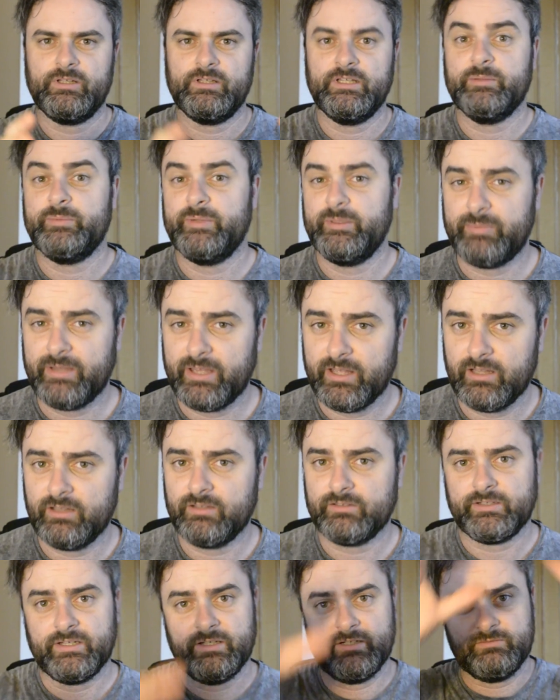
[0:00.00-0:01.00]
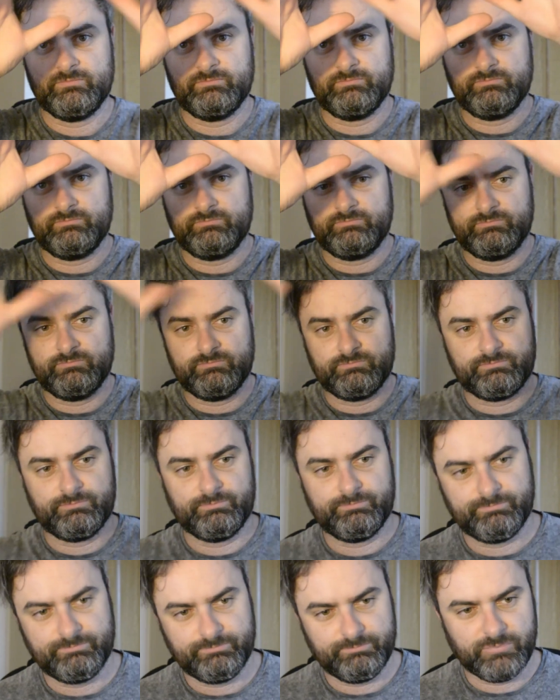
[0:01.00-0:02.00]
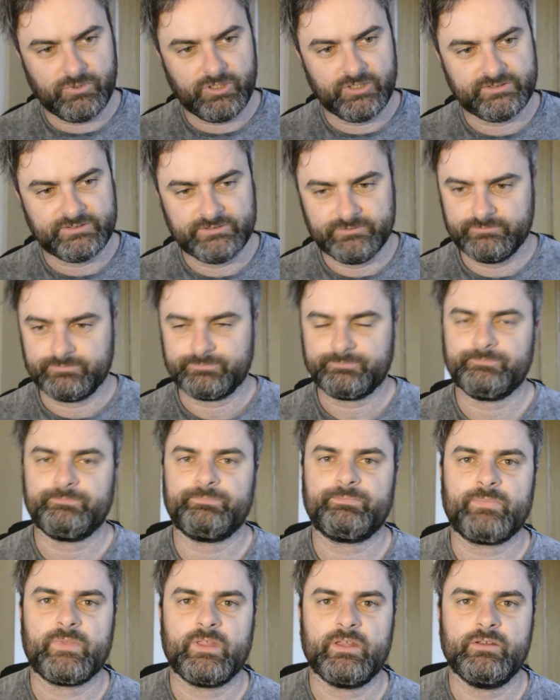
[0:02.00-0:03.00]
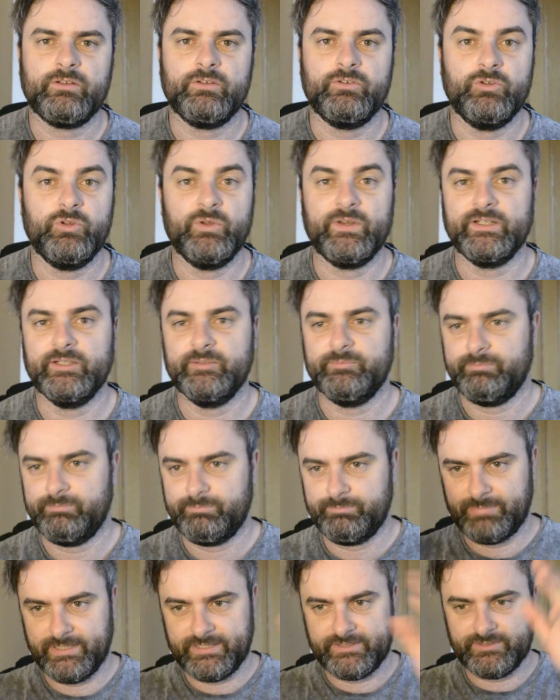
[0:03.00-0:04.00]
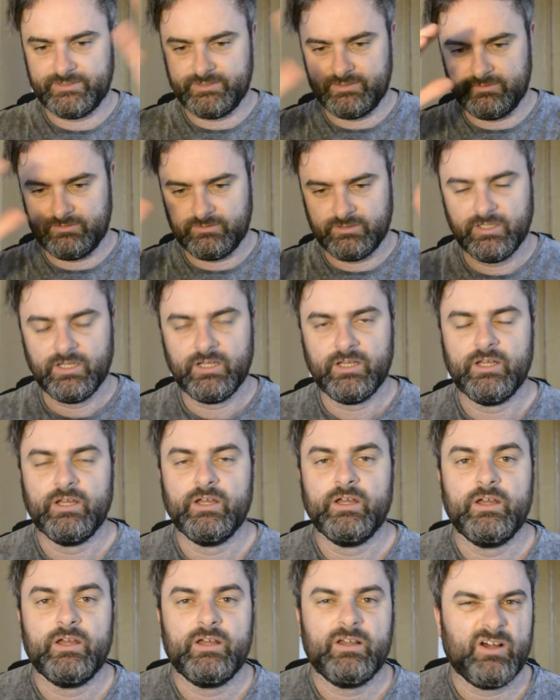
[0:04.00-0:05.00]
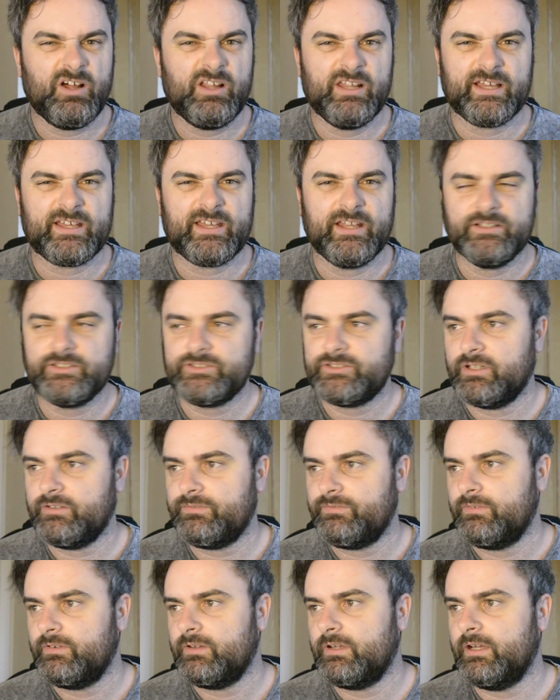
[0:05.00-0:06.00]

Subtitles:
Liberty Bell, kind of Boston, New England, Patriot, all that kind of stuff.